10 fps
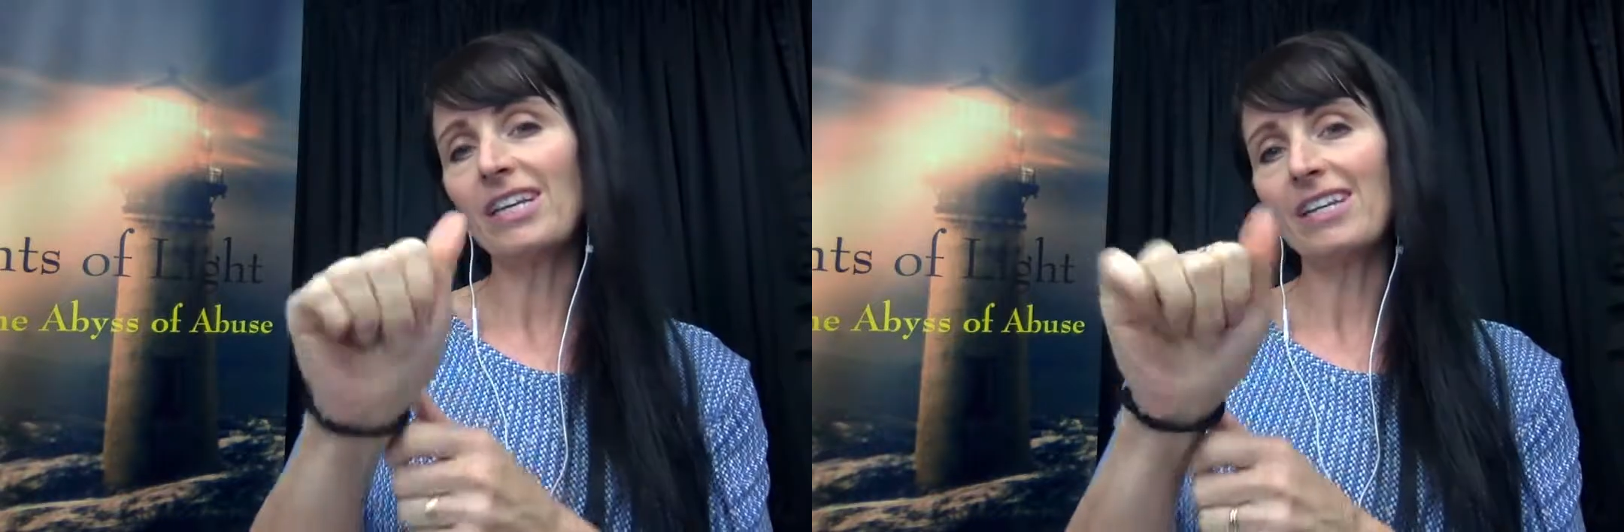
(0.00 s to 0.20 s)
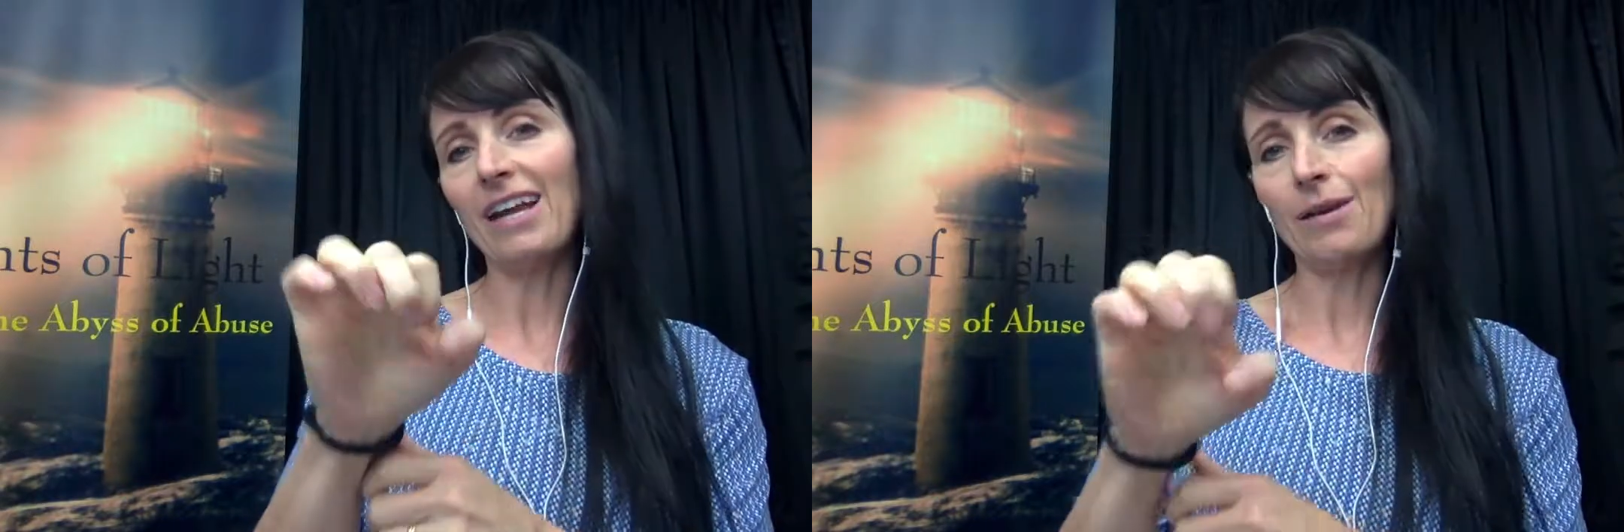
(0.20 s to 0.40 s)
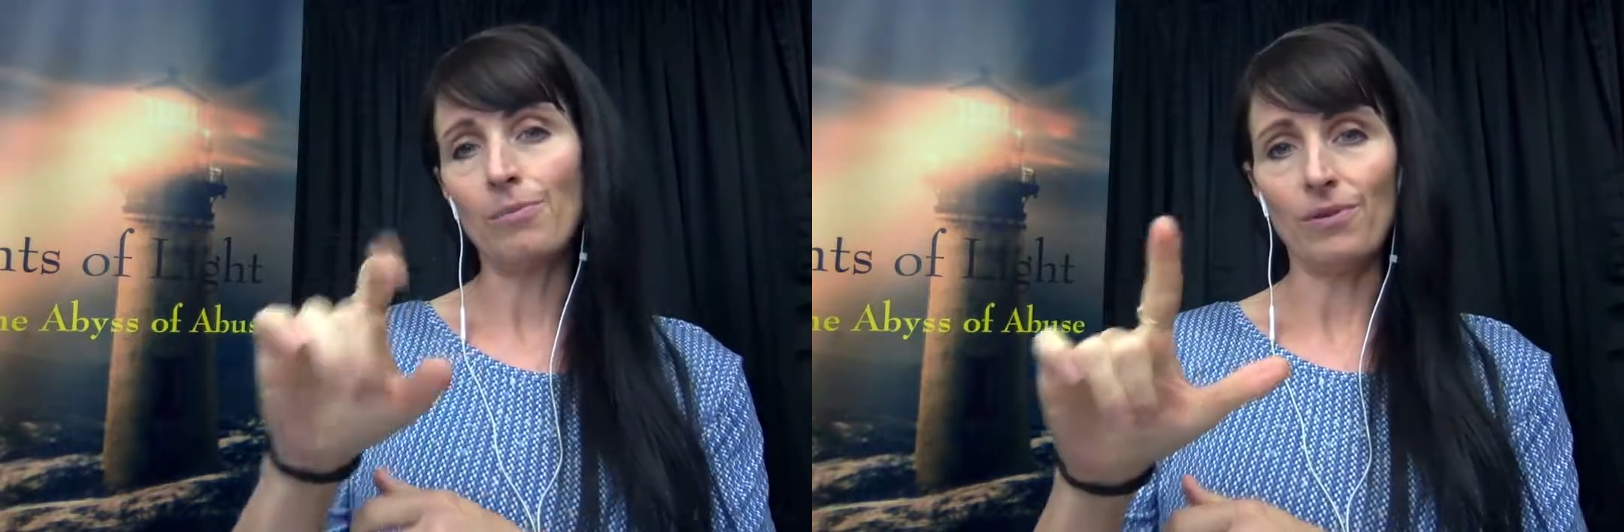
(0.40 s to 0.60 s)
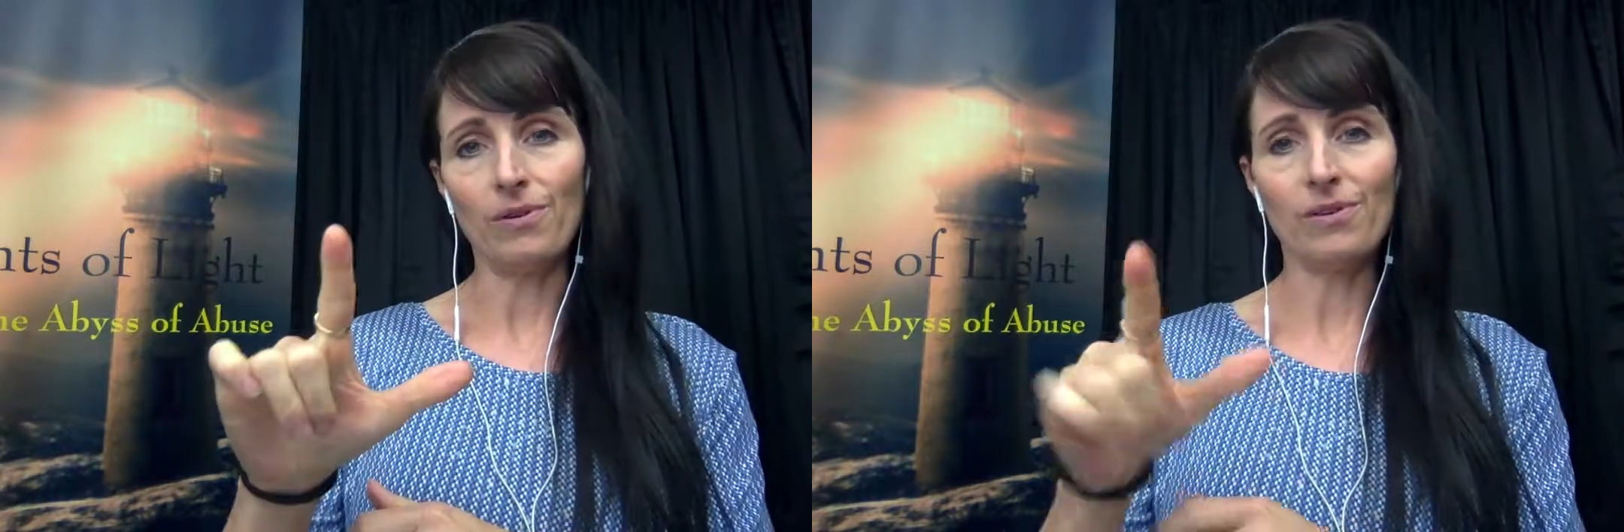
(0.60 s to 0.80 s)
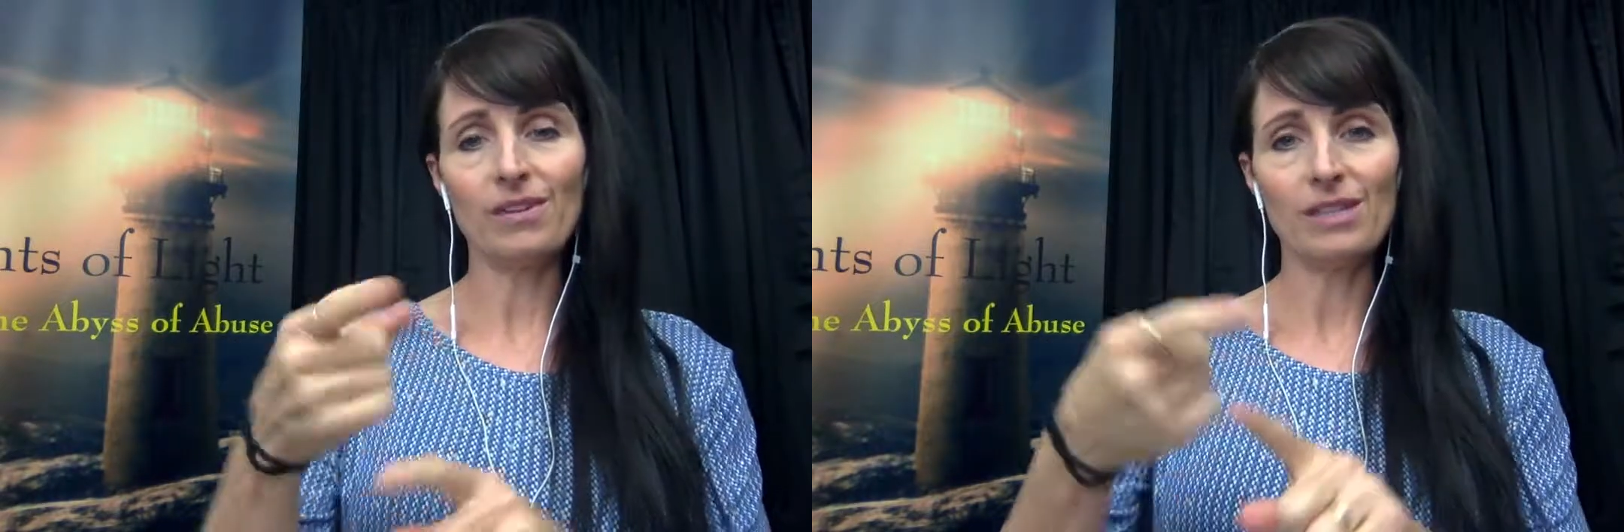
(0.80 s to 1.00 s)
in
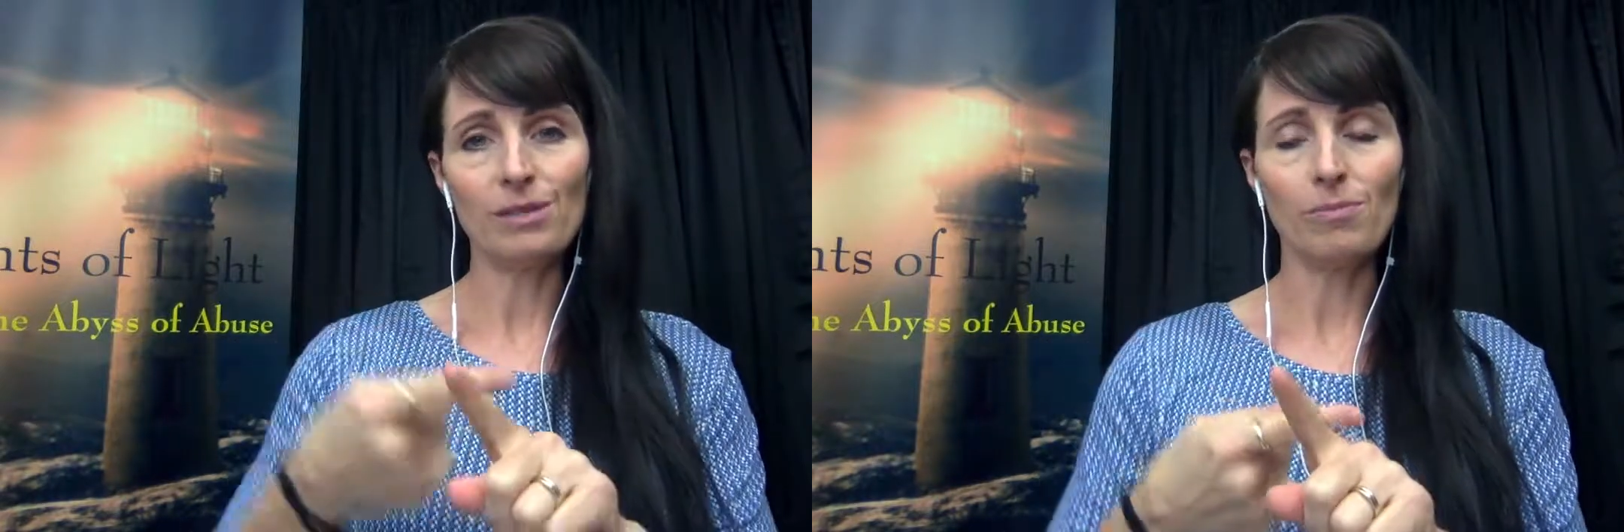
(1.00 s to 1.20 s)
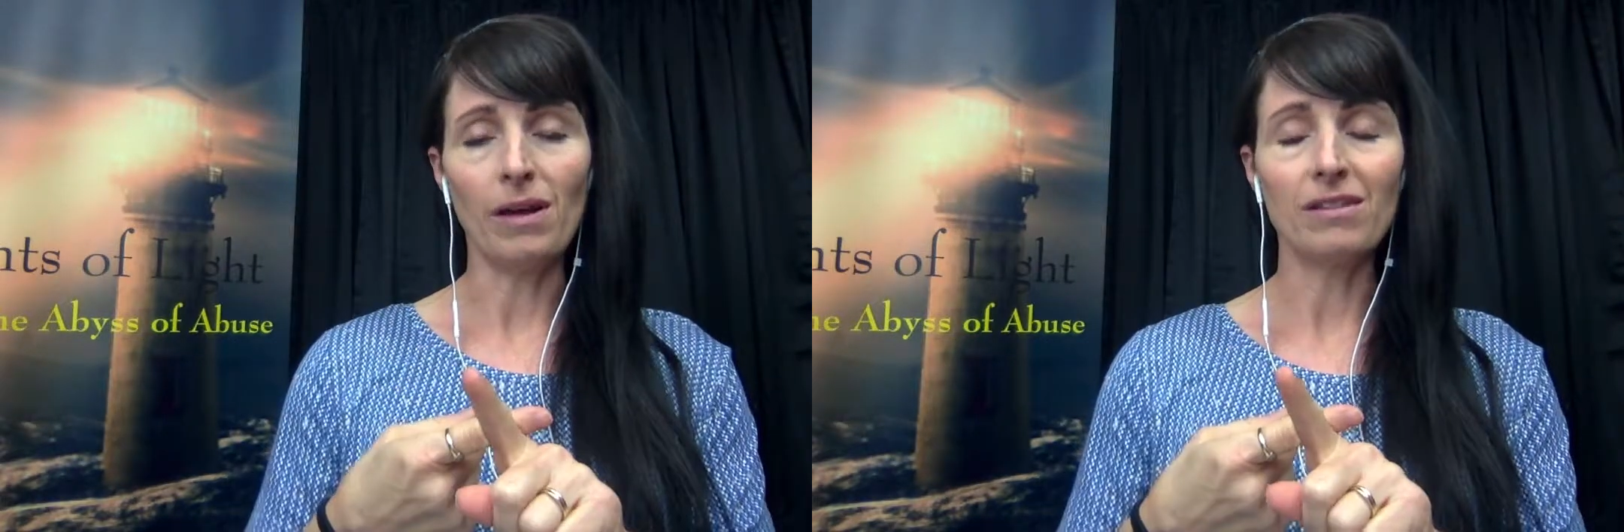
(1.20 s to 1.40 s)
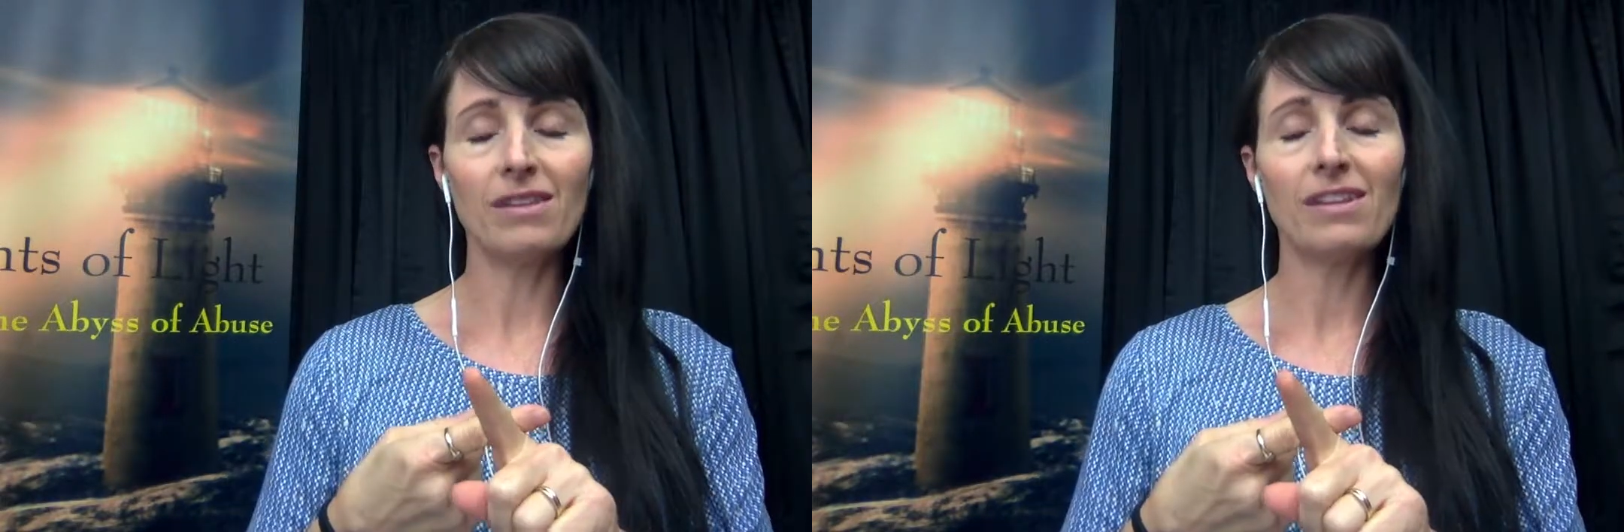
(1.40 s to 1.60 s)
April this month